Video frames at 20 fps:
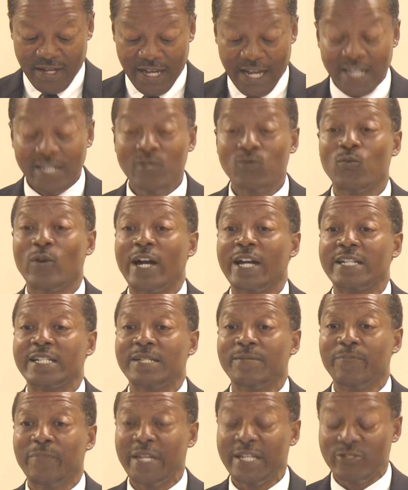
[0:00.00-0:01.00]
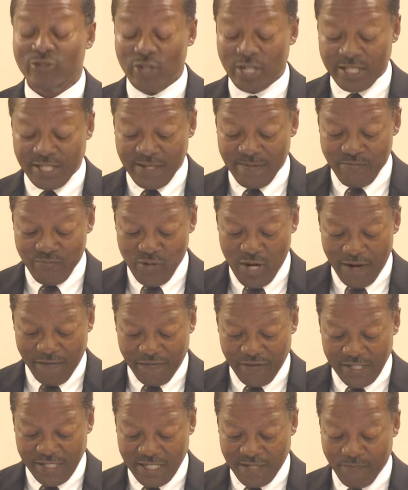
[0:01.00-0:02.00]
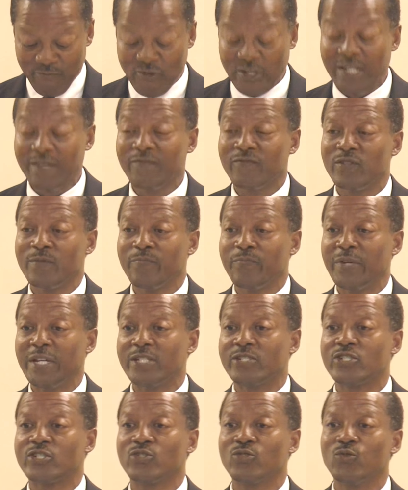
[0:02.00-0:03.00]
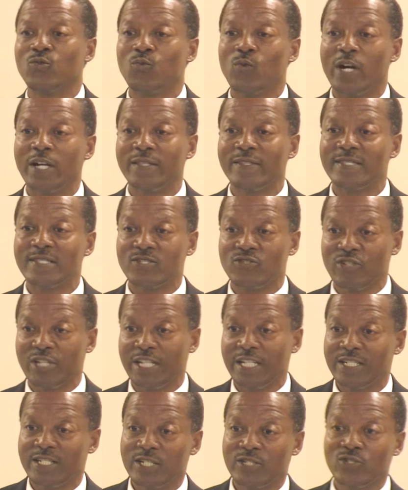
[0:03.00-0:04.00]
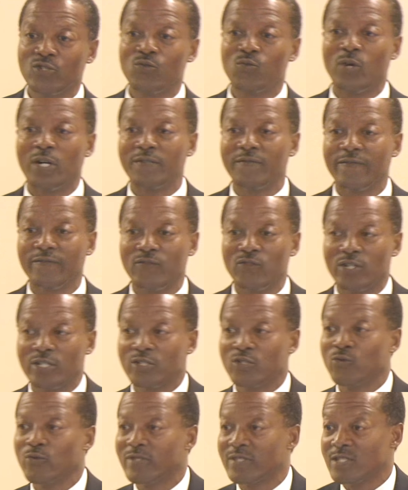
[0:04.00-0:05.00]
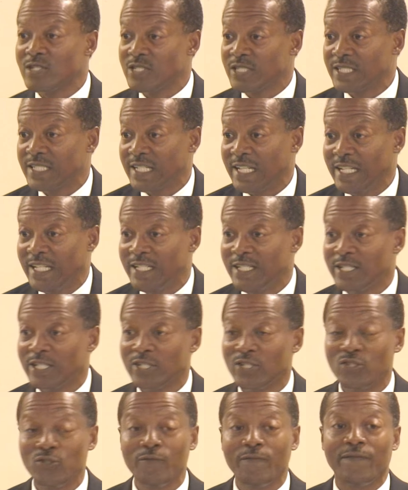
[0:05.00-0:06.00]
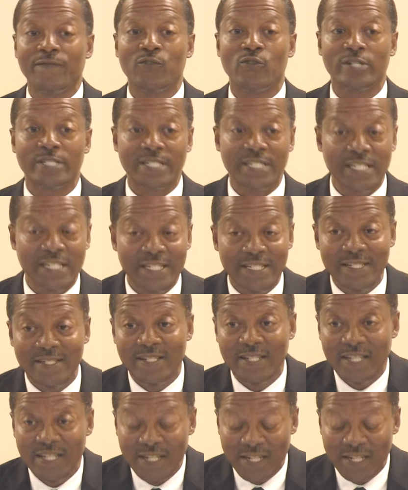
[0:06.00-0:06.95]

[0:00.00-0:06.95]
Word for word: Ellen White in Patriarchs and Prophets, reading from page 213 to 214, 213 to 214